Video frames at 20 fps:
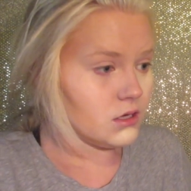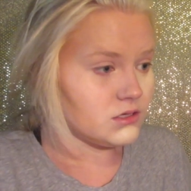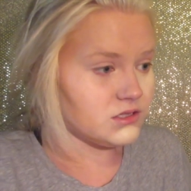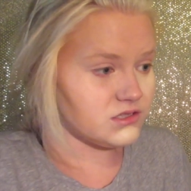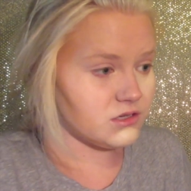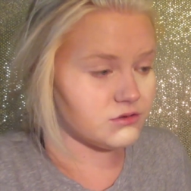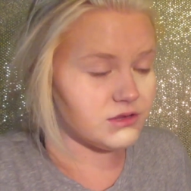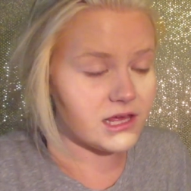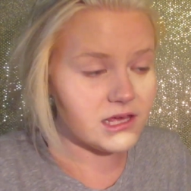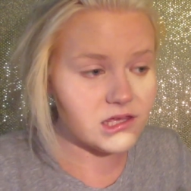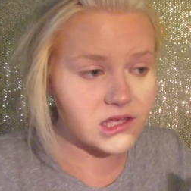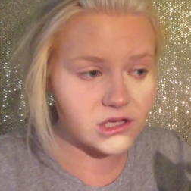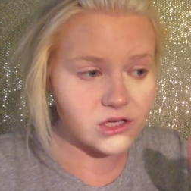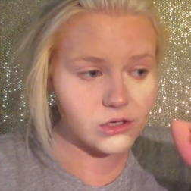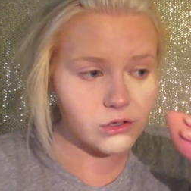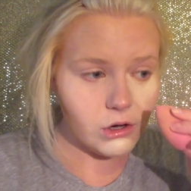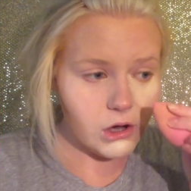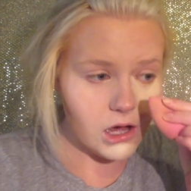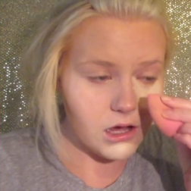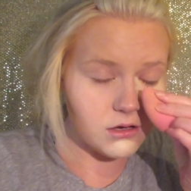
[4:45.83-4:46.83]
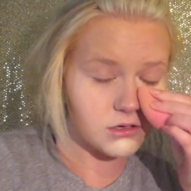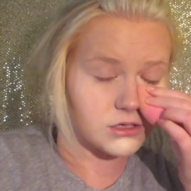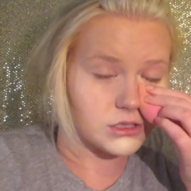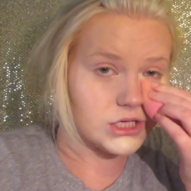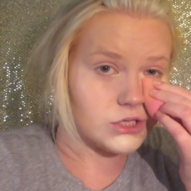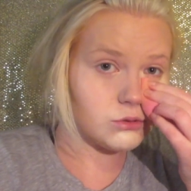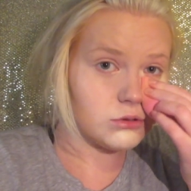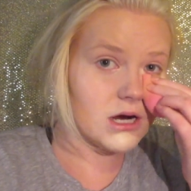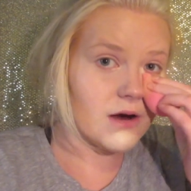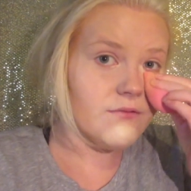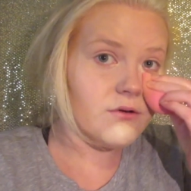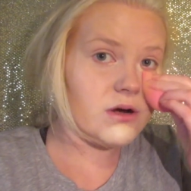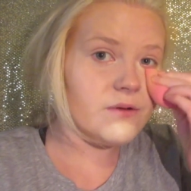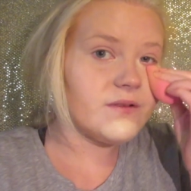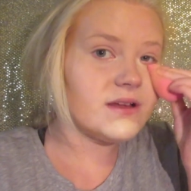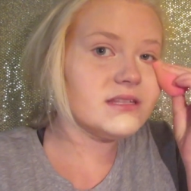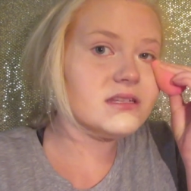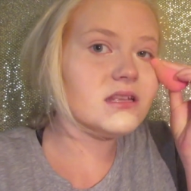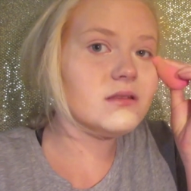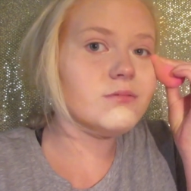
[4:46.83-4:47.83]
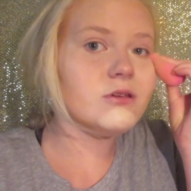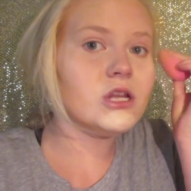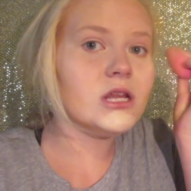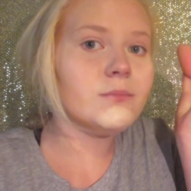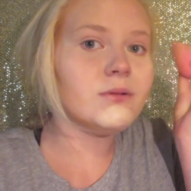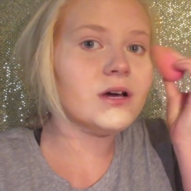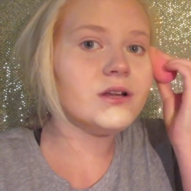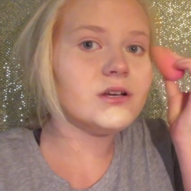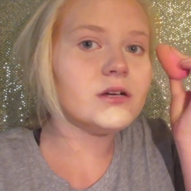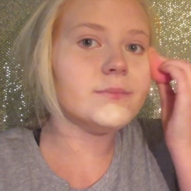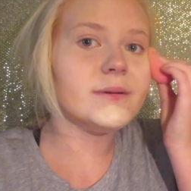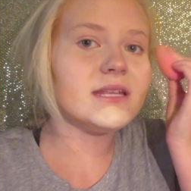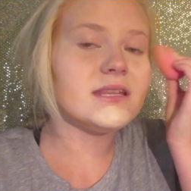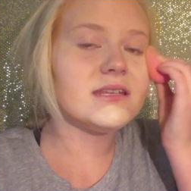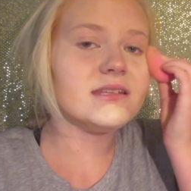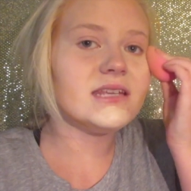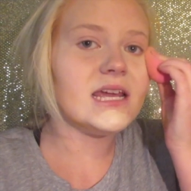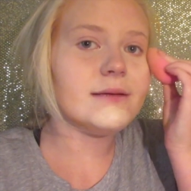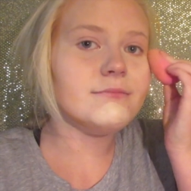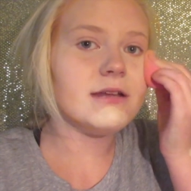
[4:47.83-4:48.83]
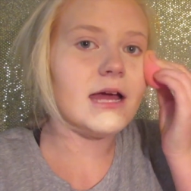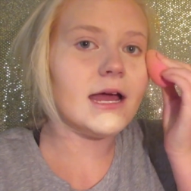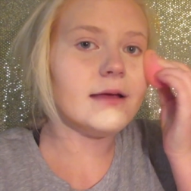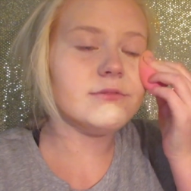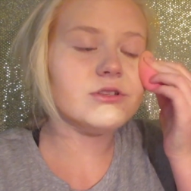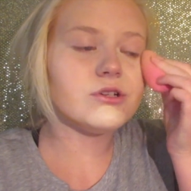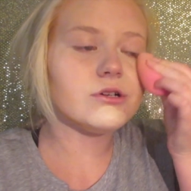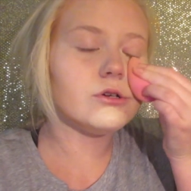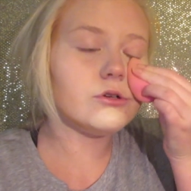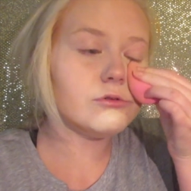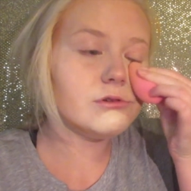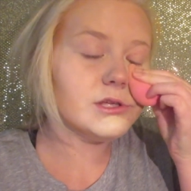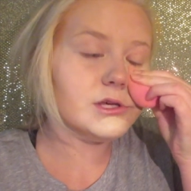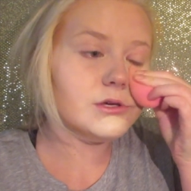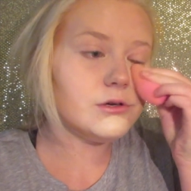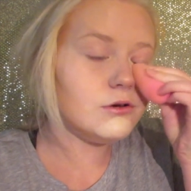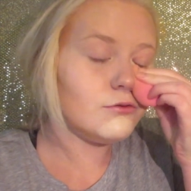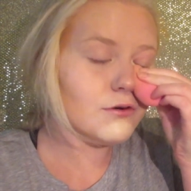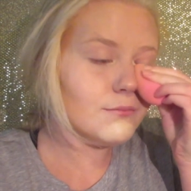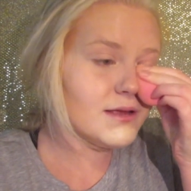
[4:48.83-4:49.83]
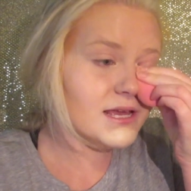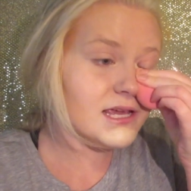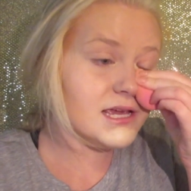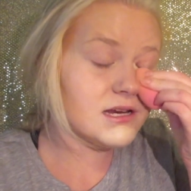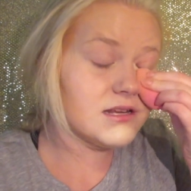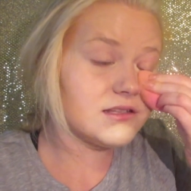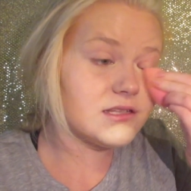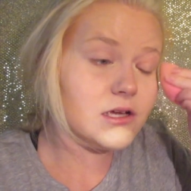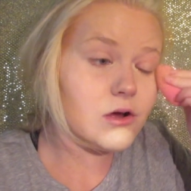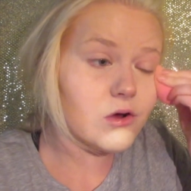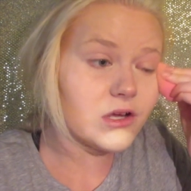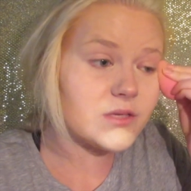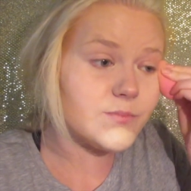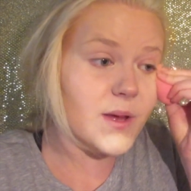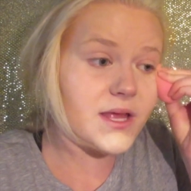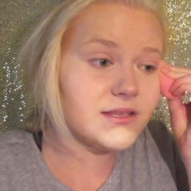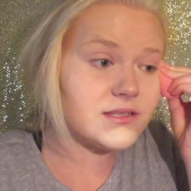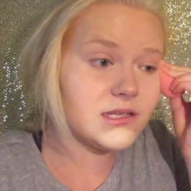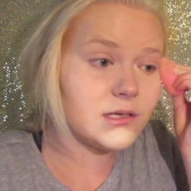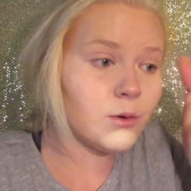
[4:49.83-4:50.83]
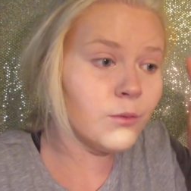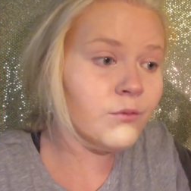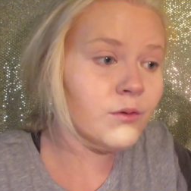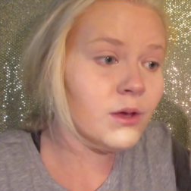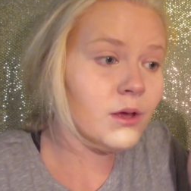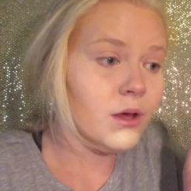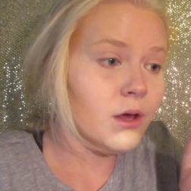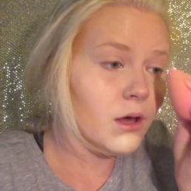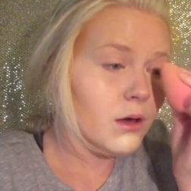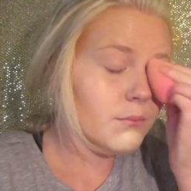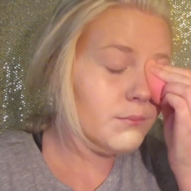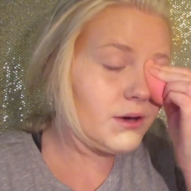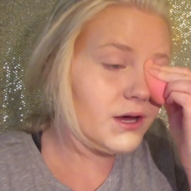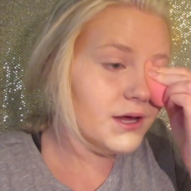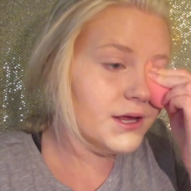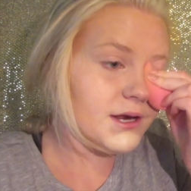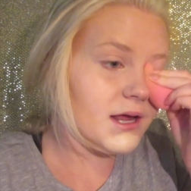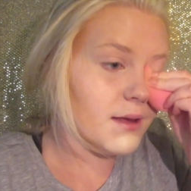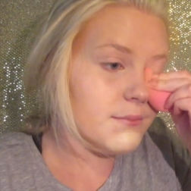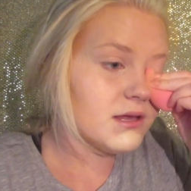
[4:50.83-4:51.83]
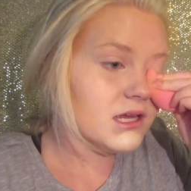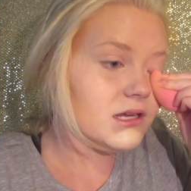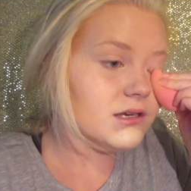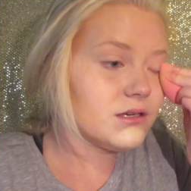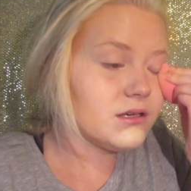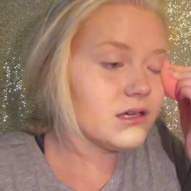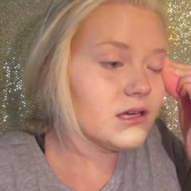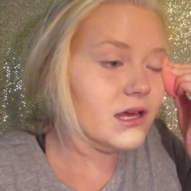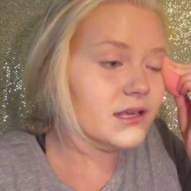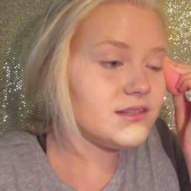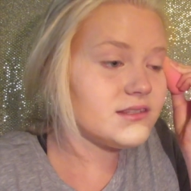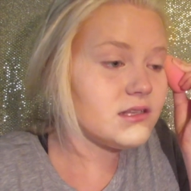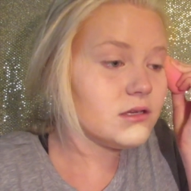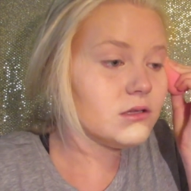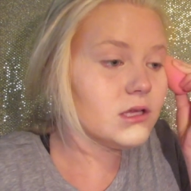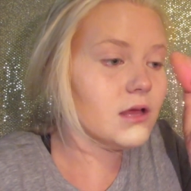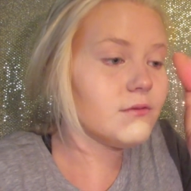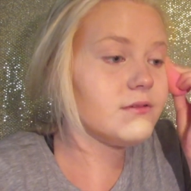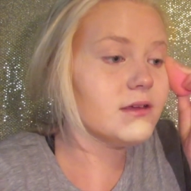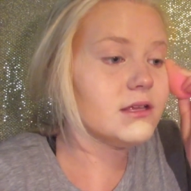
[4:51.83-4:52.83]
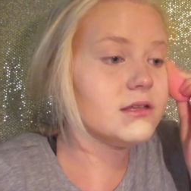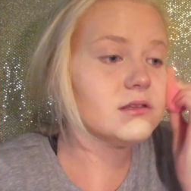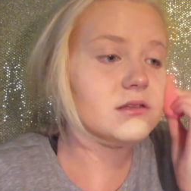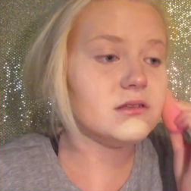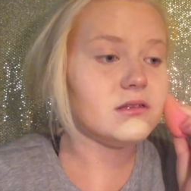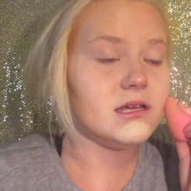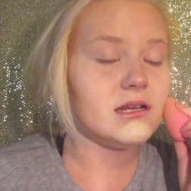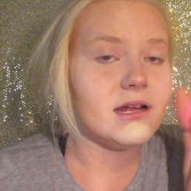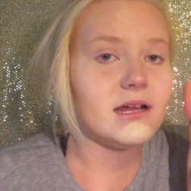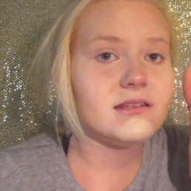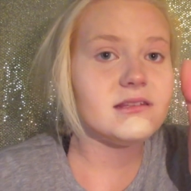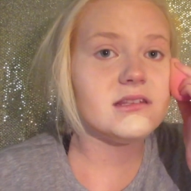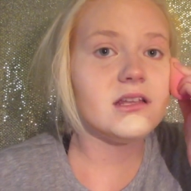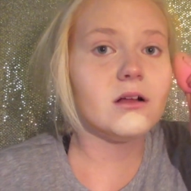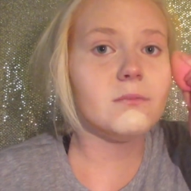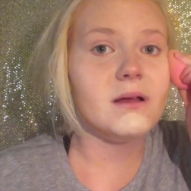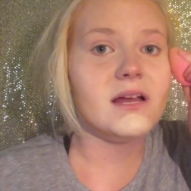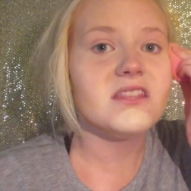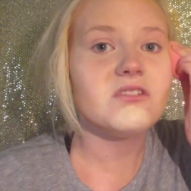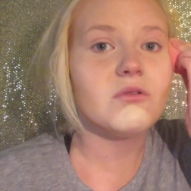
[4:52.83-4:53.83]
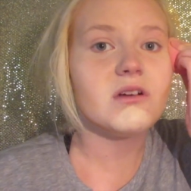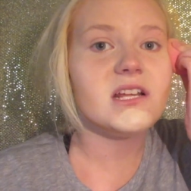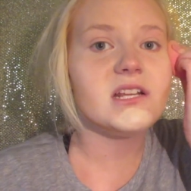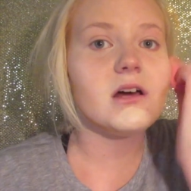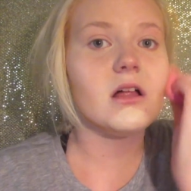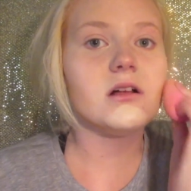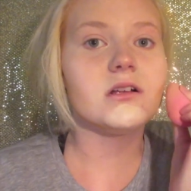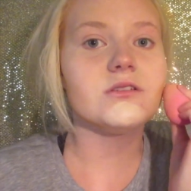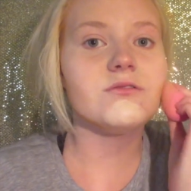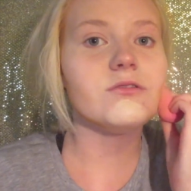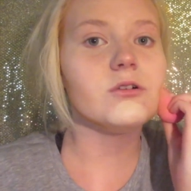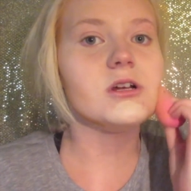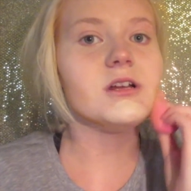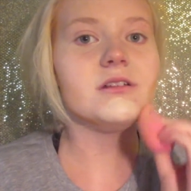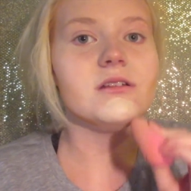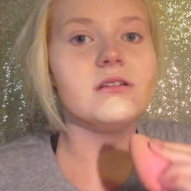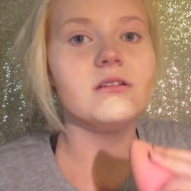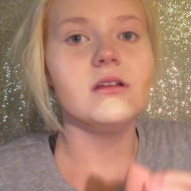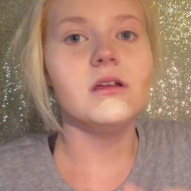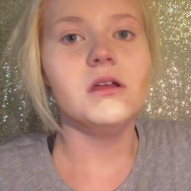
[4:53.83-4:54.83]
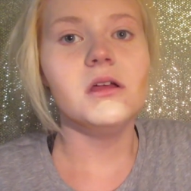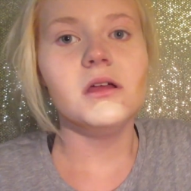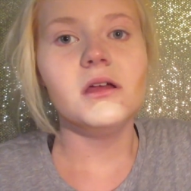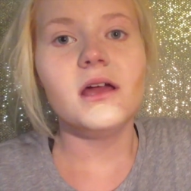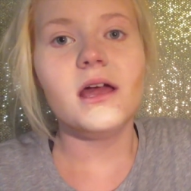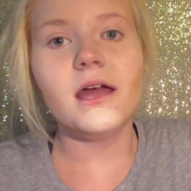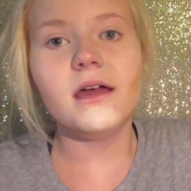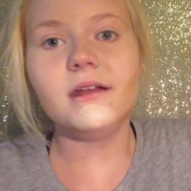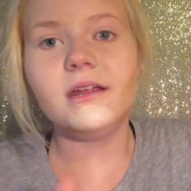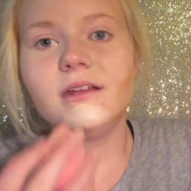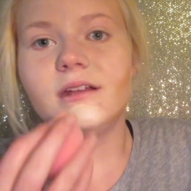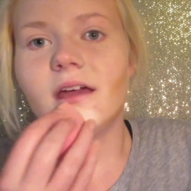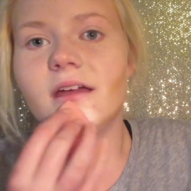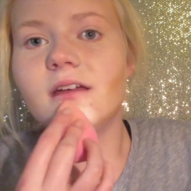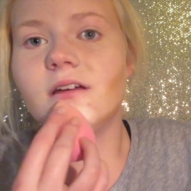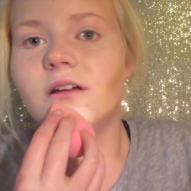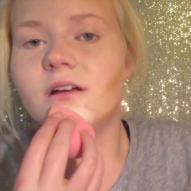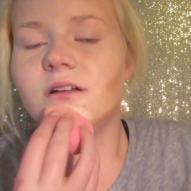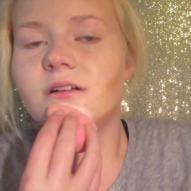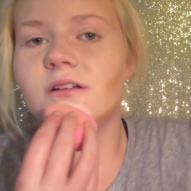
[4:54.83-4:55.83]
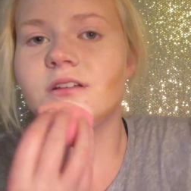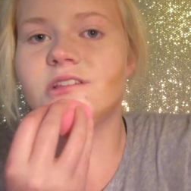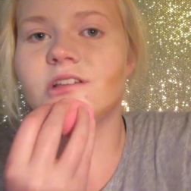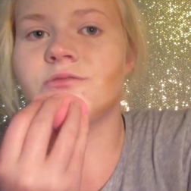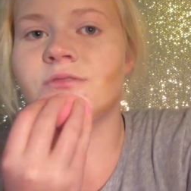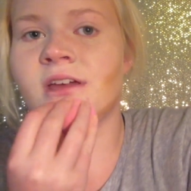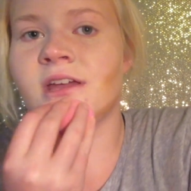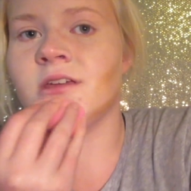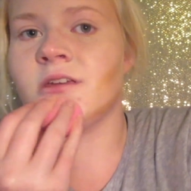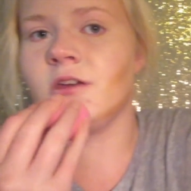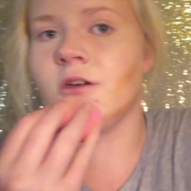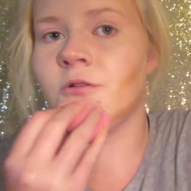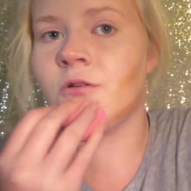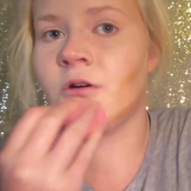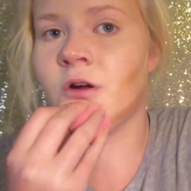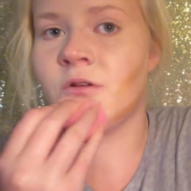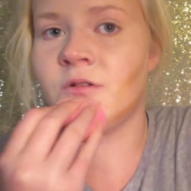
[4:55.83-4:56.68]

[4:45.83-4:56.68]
So thank you to whoever invented the Beauty Blender, but at the same time, screw you for making it so expensive. But I mean, I still love it and I'd still pay $20 for it any day. So thank you.